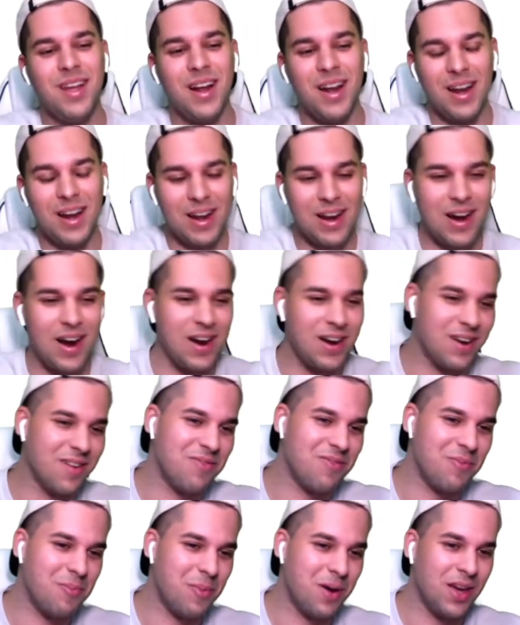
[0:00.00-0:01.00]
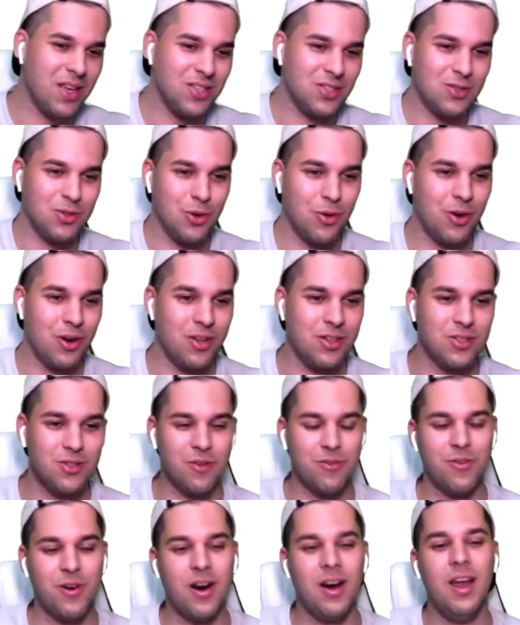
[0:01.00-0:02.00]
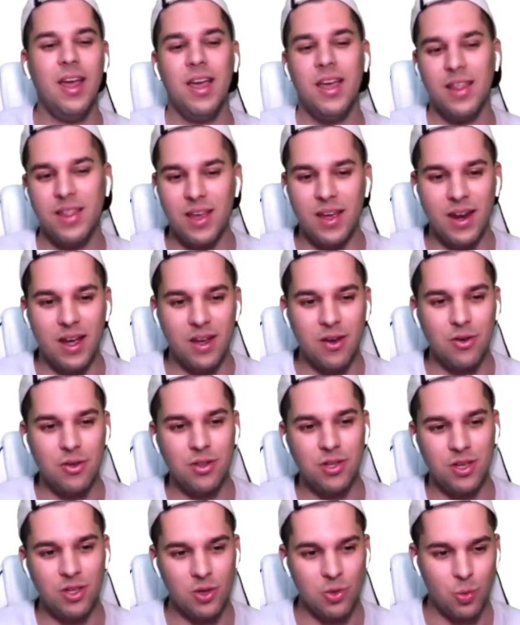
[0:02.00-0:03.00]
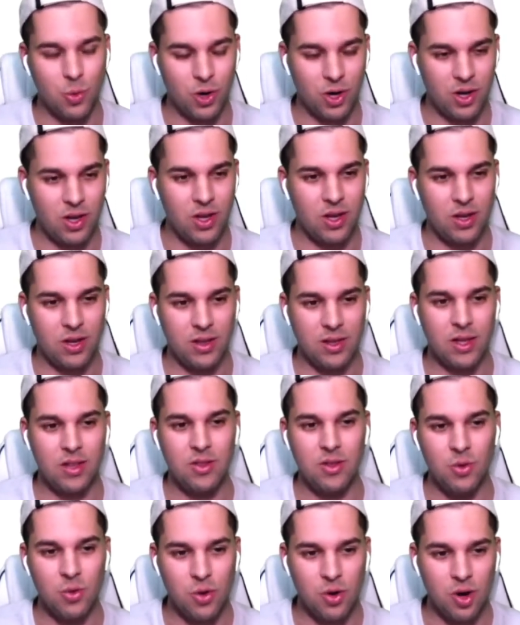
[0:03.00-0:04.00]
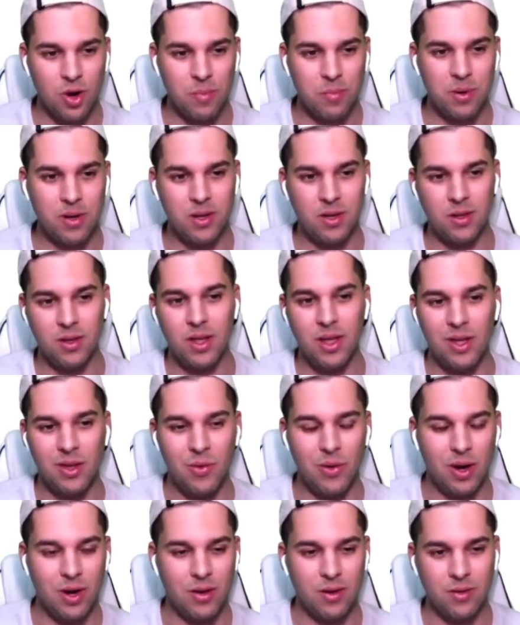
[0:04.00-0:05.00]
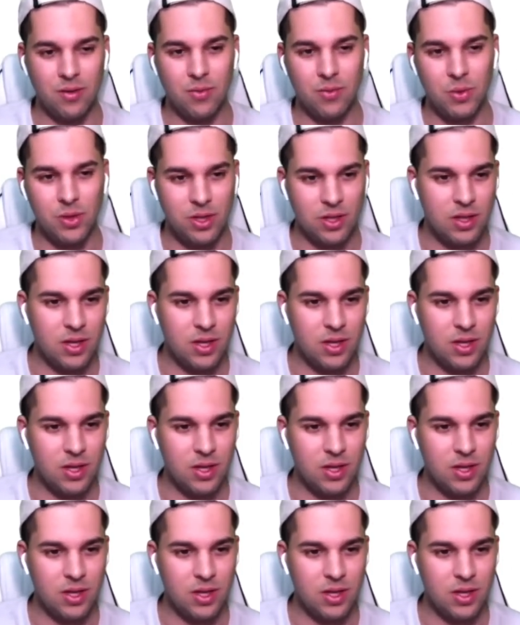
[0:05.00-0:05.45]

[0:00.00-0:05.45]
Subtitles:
kind of my story so far. And then I continued working in that new company with that